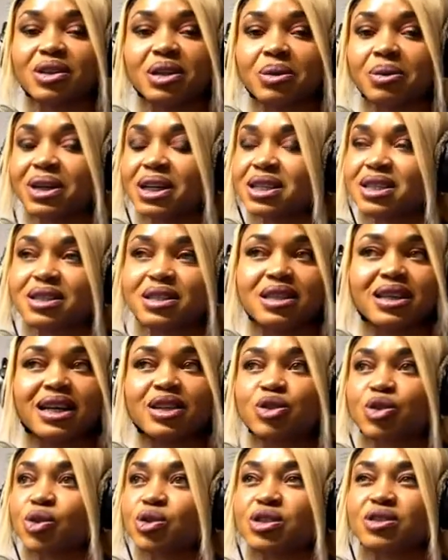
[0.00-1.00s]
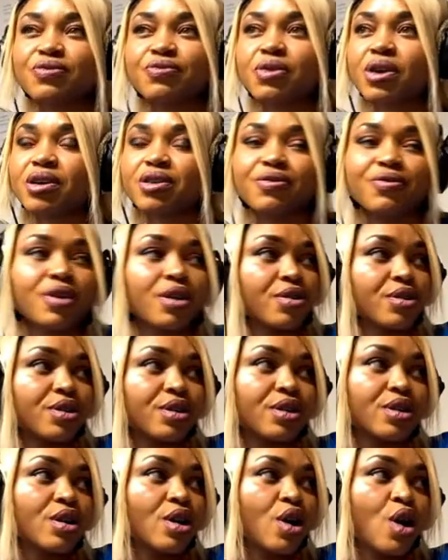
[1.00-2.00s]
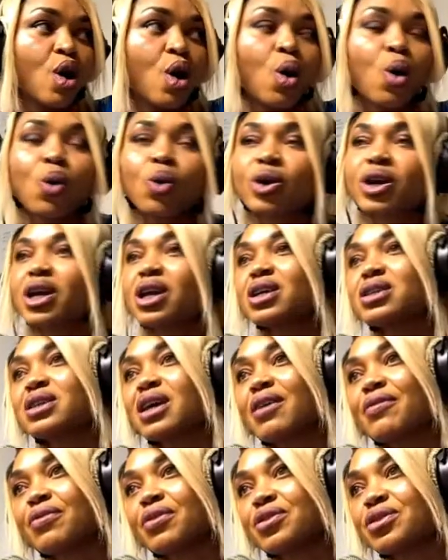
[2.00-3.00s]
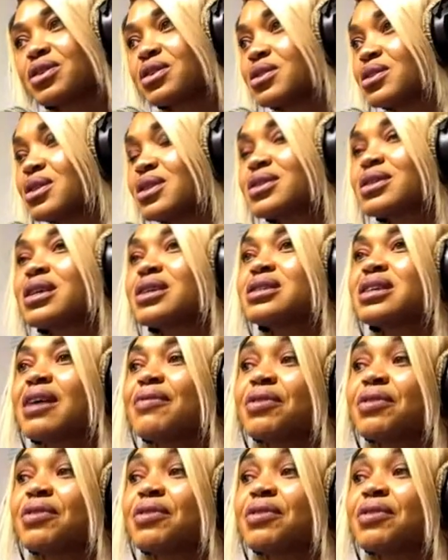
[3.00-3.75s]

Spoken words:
Otherwise, they are just very, very okay. They are very decent.